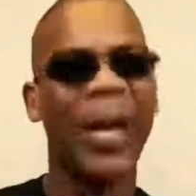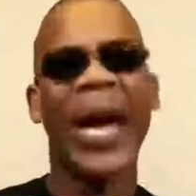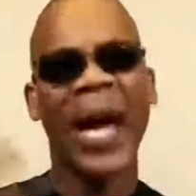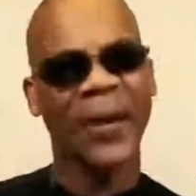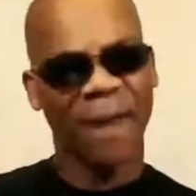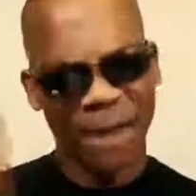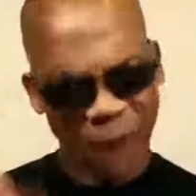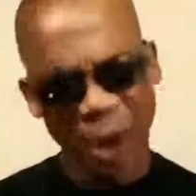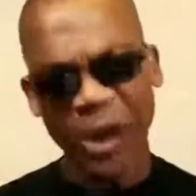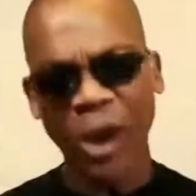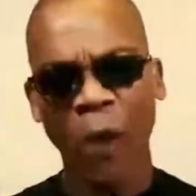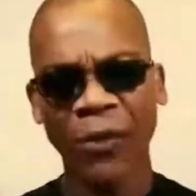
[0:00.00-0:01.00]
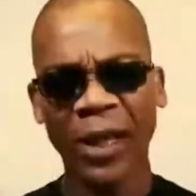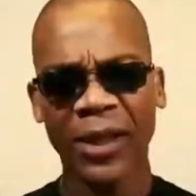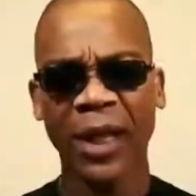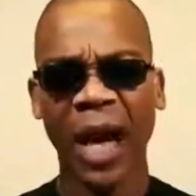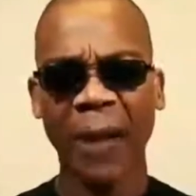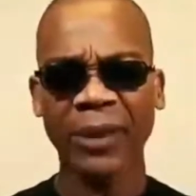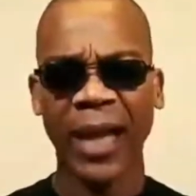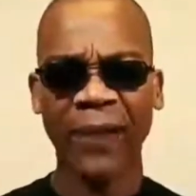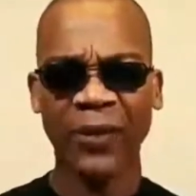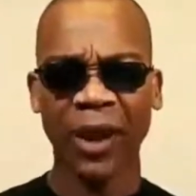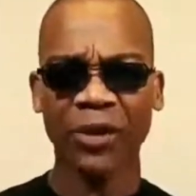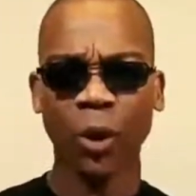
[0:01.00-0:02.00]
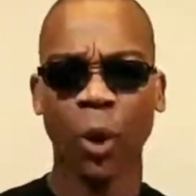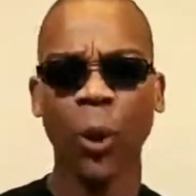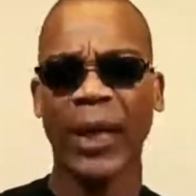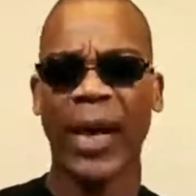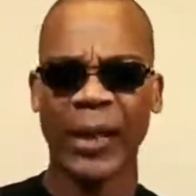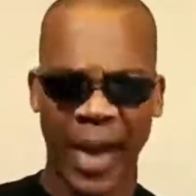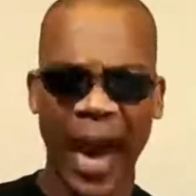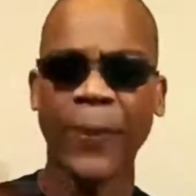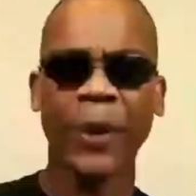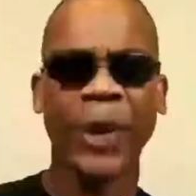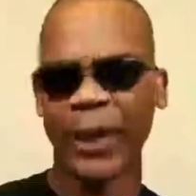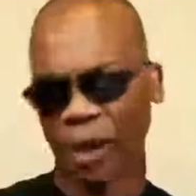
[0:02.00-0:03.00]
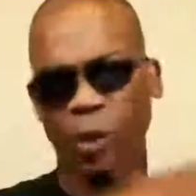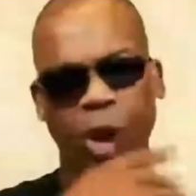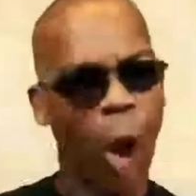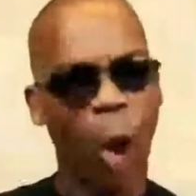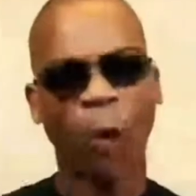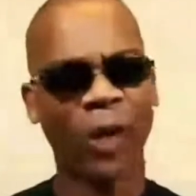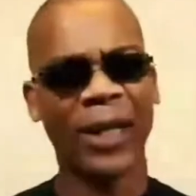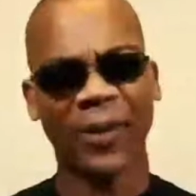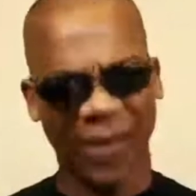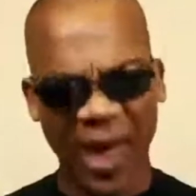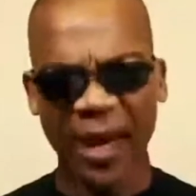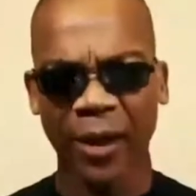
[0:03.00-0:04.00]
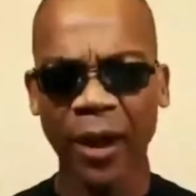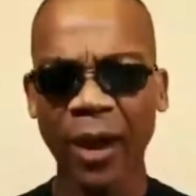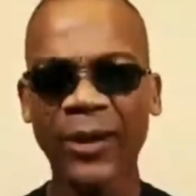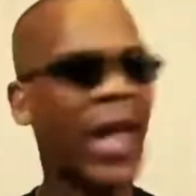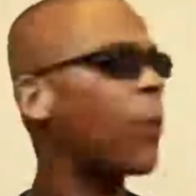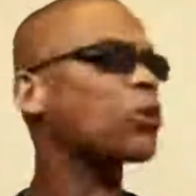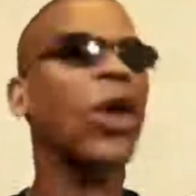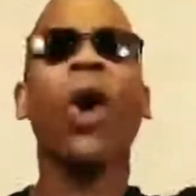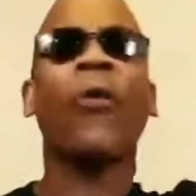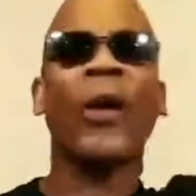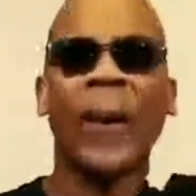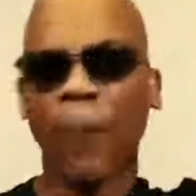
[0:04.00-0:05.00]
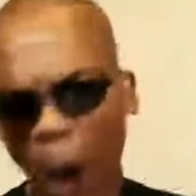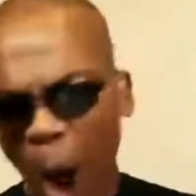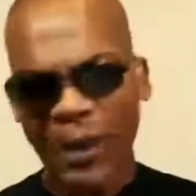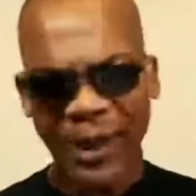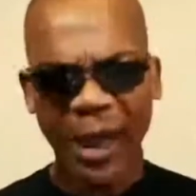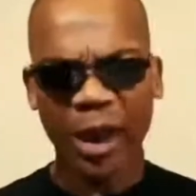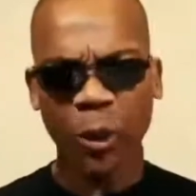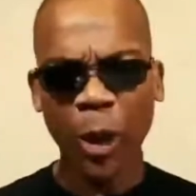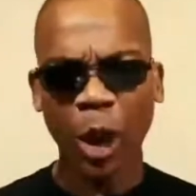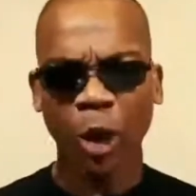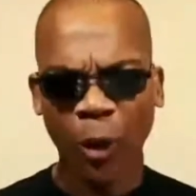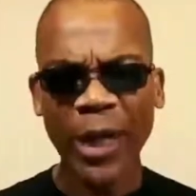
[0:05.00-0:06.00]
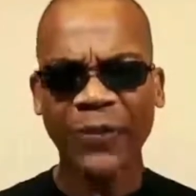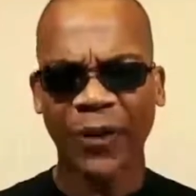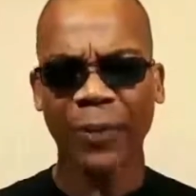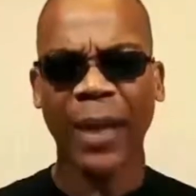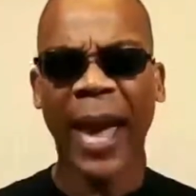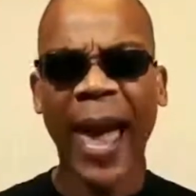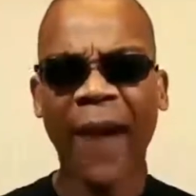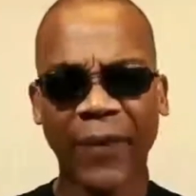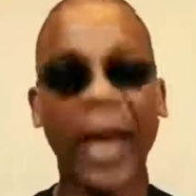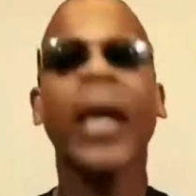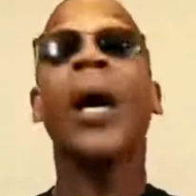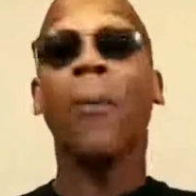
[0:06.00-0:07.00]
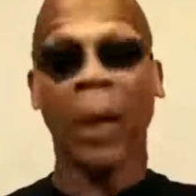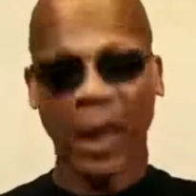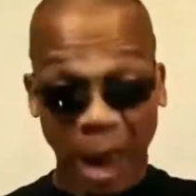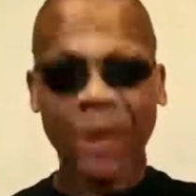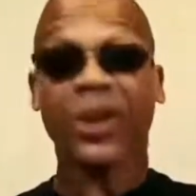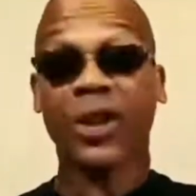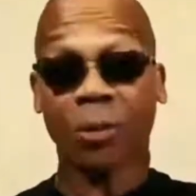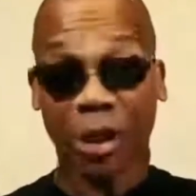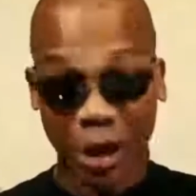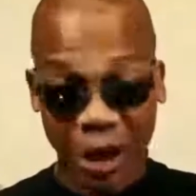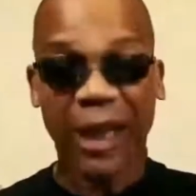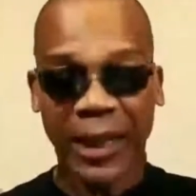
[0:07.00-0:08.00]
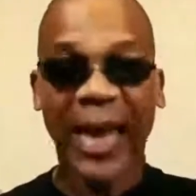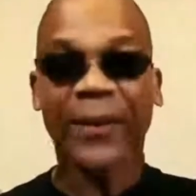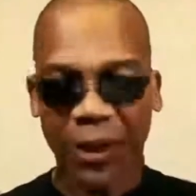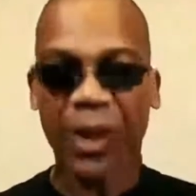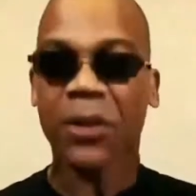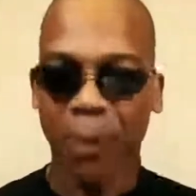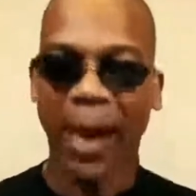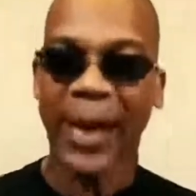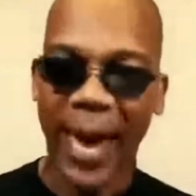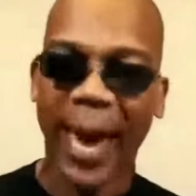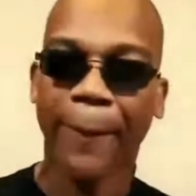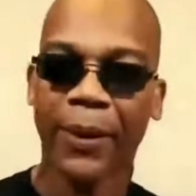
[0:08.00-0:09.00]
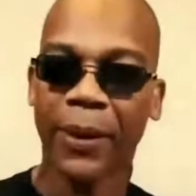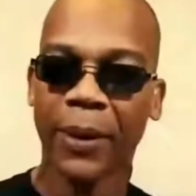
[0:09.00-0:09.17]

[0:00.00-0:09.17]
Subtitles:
How the fuck y'all think the cops got there so quick and the ambulances was already there? They was already parked there because we agreed for them to have that because of some shit like this might happen.